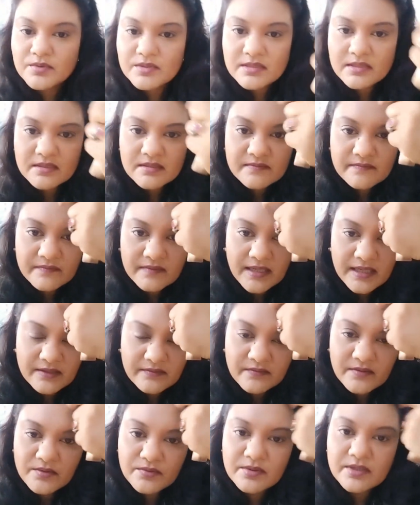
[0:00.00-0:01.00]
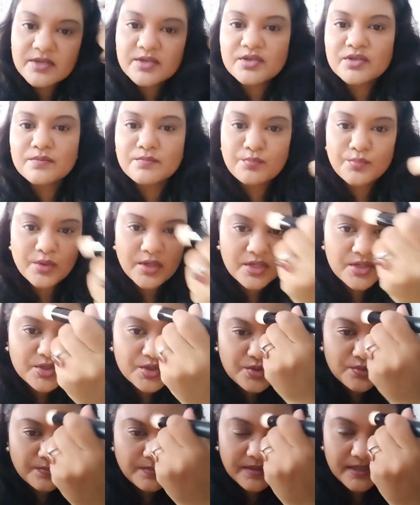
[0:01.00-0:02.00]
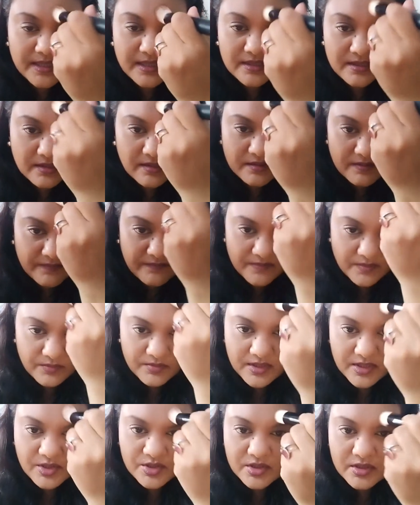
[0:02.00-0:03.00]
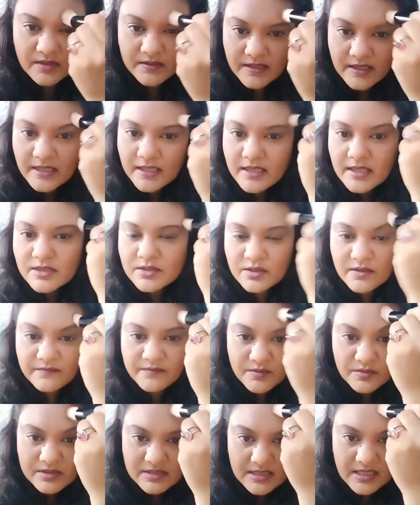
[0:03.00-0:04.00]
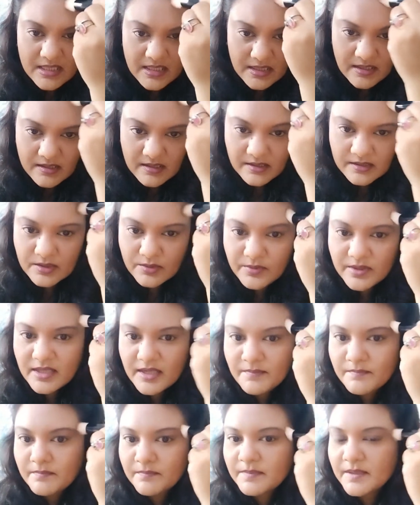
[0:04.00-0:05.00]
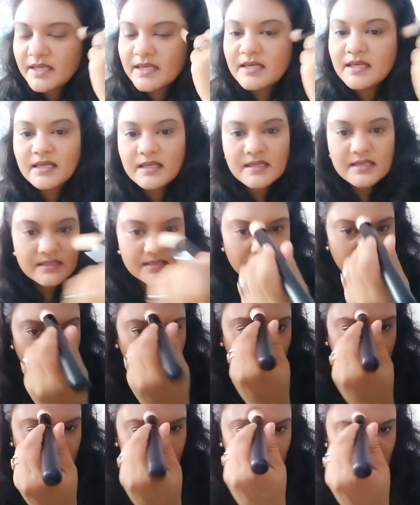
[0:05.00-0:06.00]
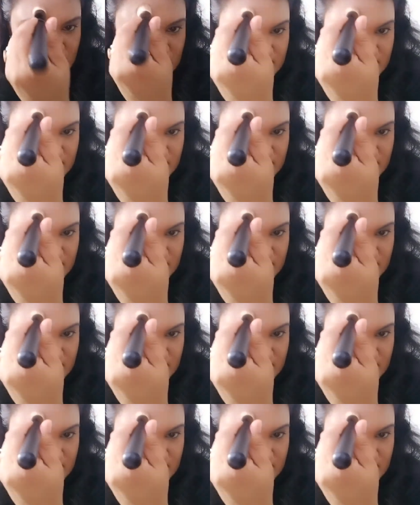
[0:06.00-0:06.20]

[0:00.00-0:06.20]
this flat foundation brush to blend the foundation. So if you see, the way I'm blending is I'm just